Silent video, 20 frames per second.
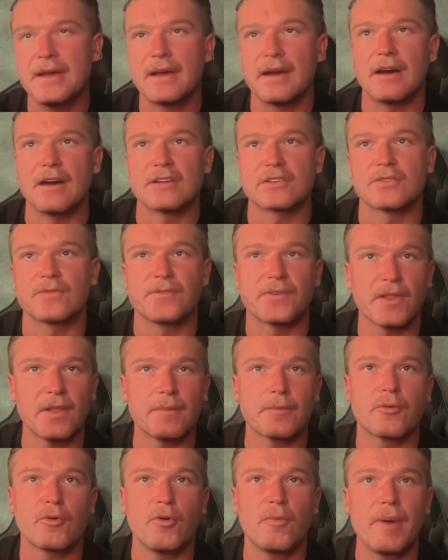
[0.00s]
Uh, so
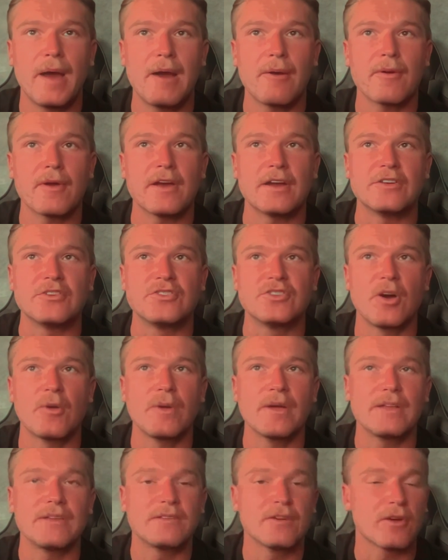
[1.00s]
Philipp Grubauer and
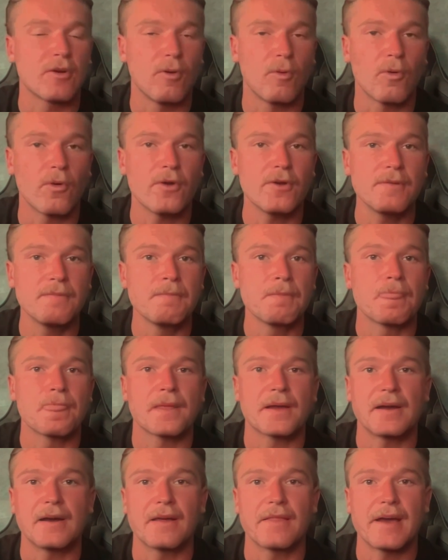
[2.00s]
Joey Daccord,
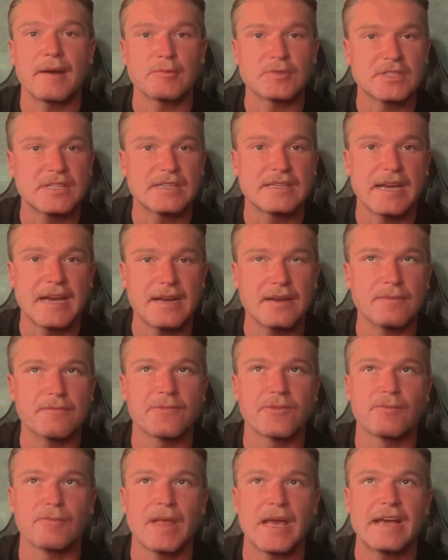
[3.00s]
uh, that was the tandem
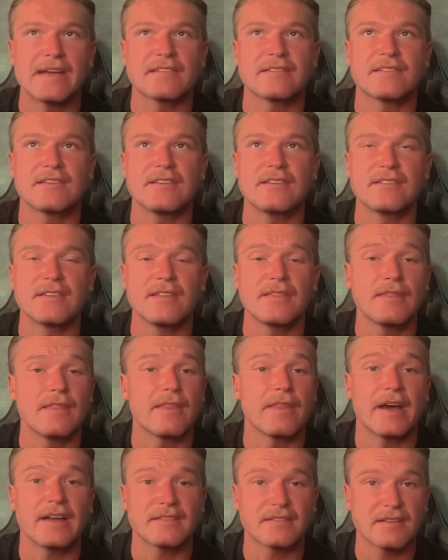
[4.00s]
from last season.
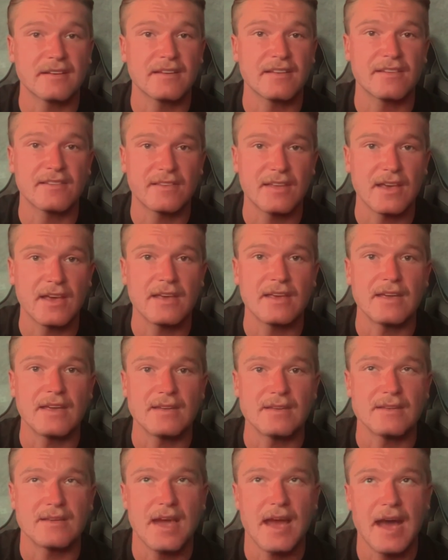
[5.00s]
That's going to stay
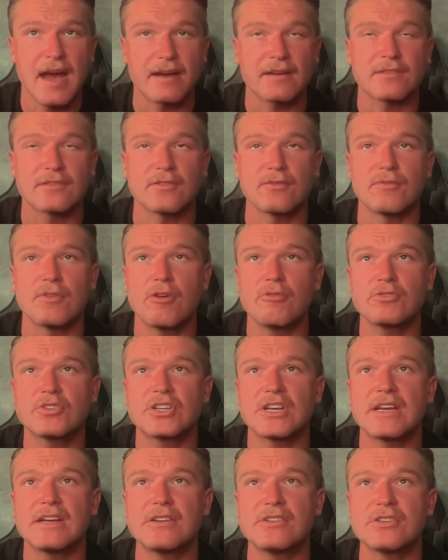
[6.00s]
intact. So no
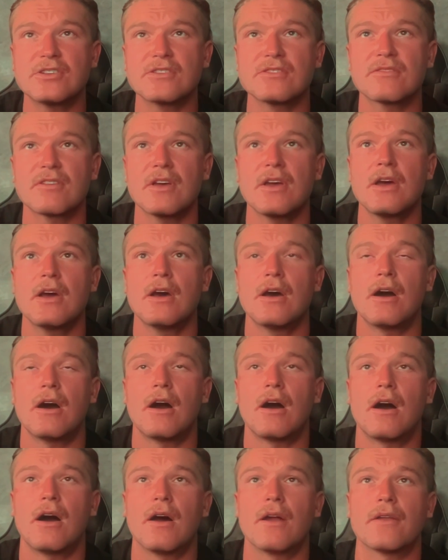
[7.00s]
changes
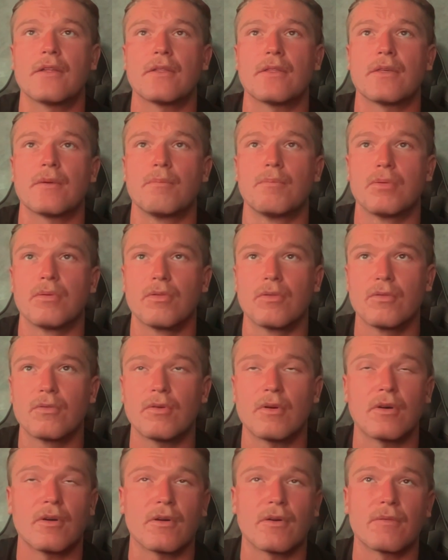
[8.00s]
on the blue,
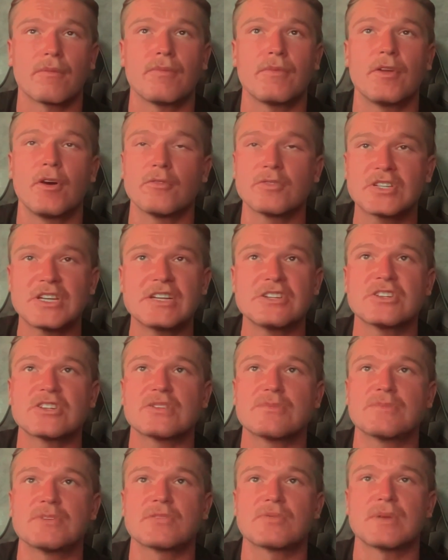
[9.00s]
or no changes
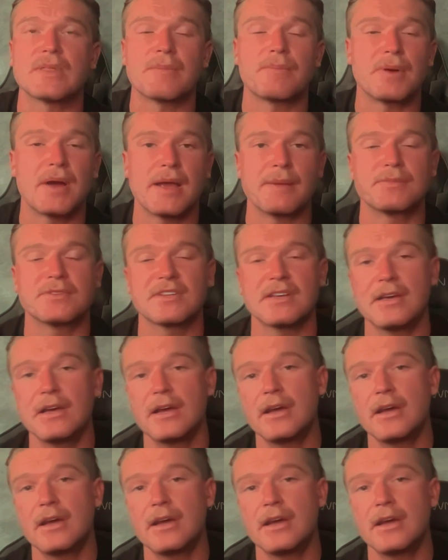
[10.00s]
in between the pipes.